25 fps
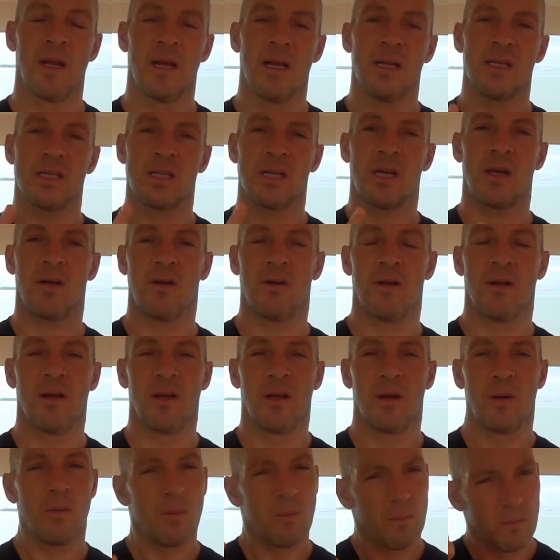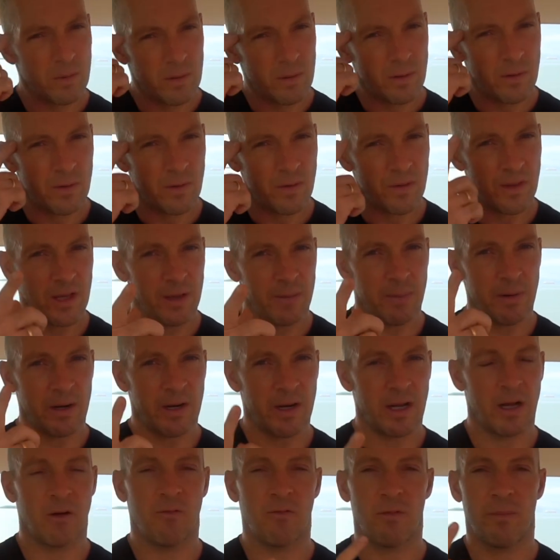So think about
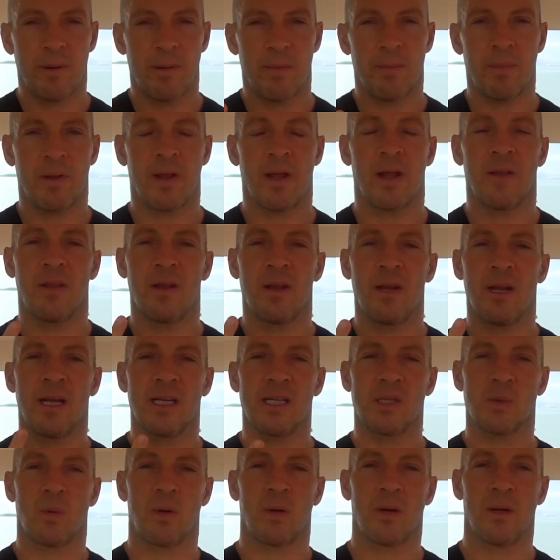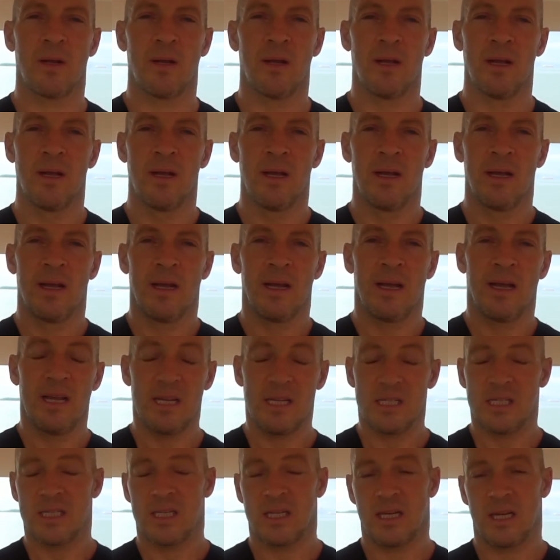that, remember that. The next one
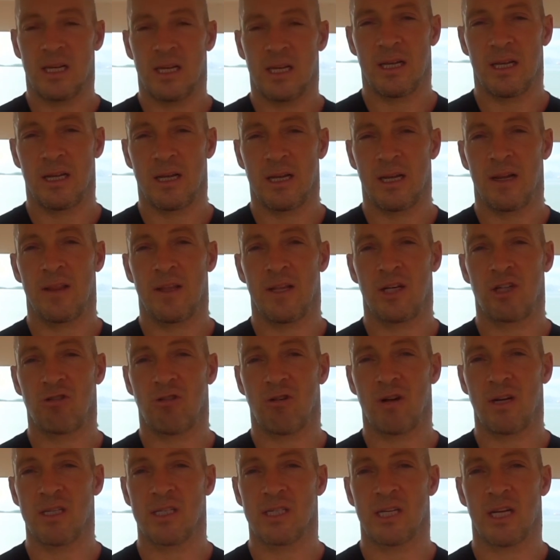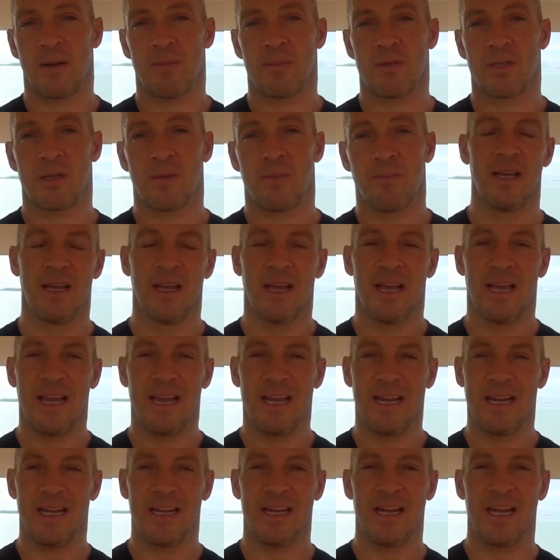is the triceps.
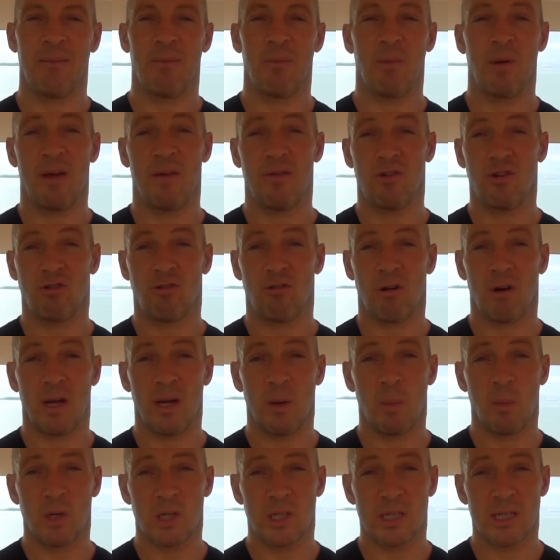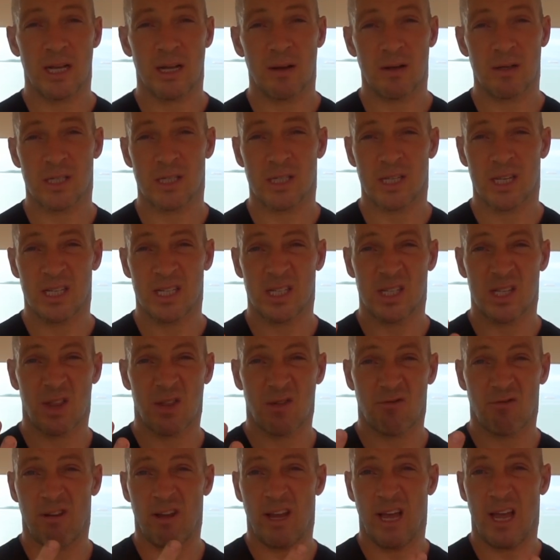In the name we have tri, which tells us there's
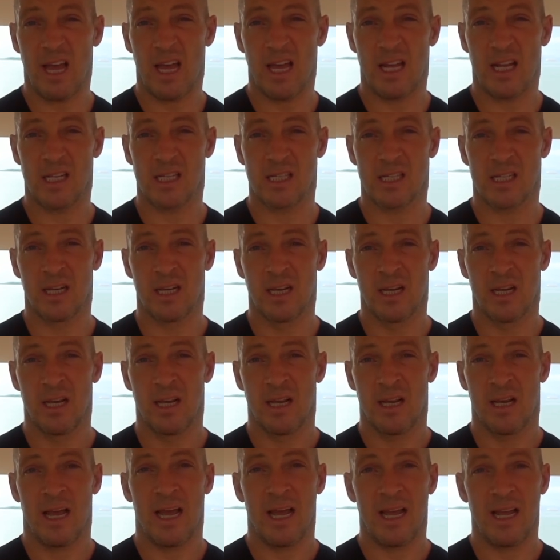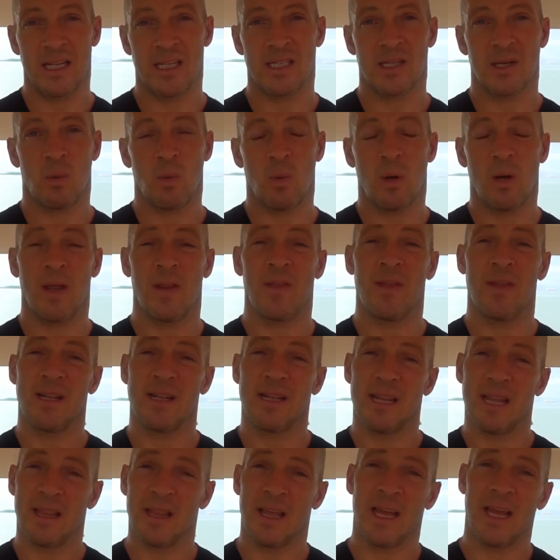three heads. Heads are where
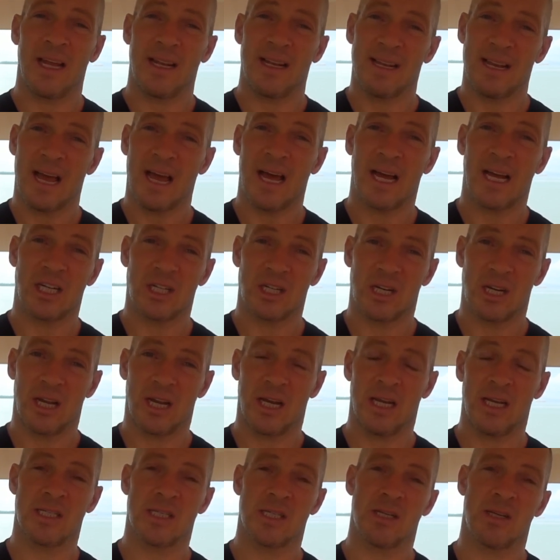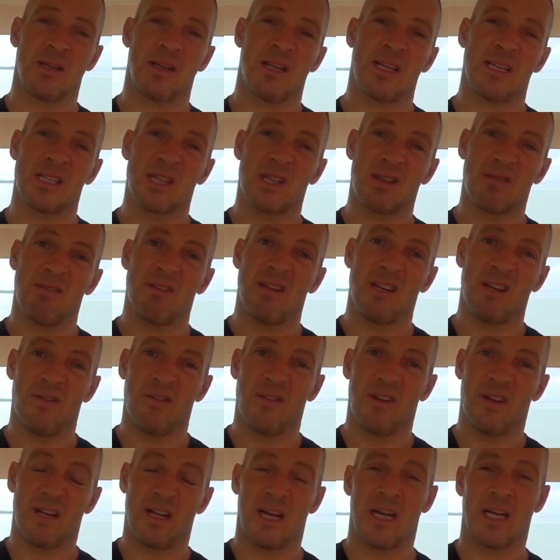they attach, okay? So there's three
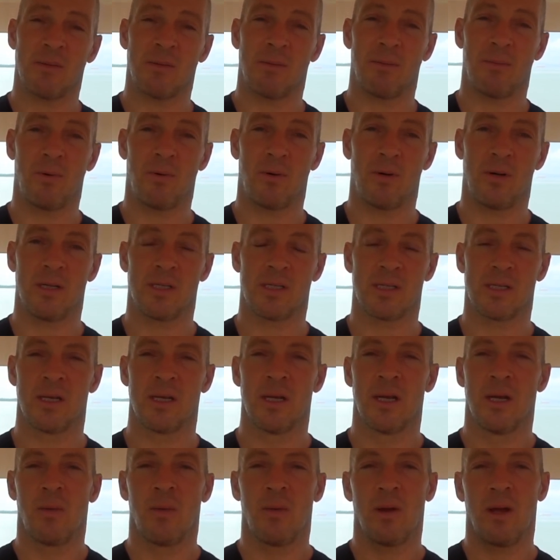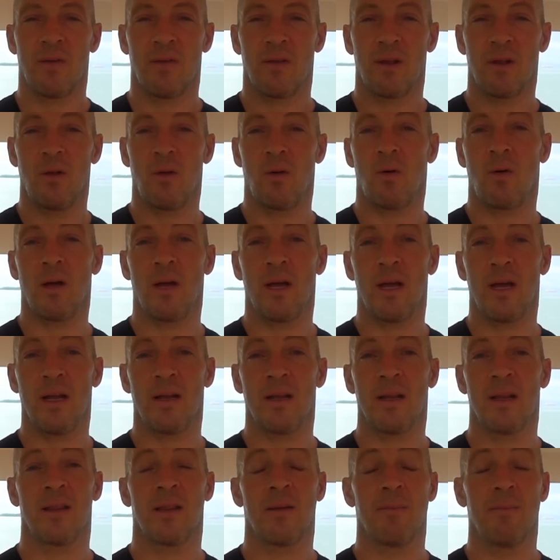different attachment points. We have the long head,
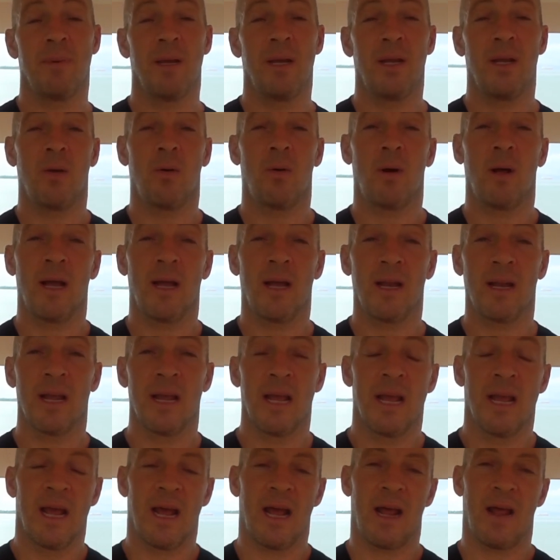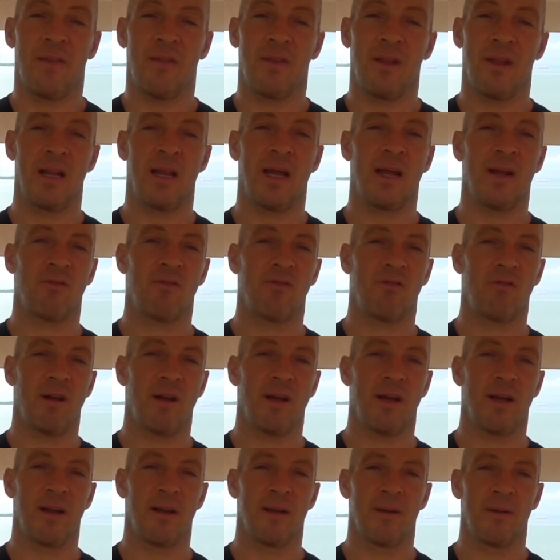the medial head, and the lateral
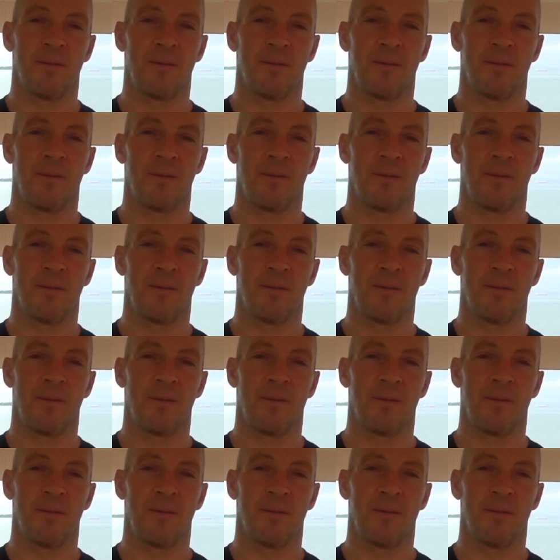head.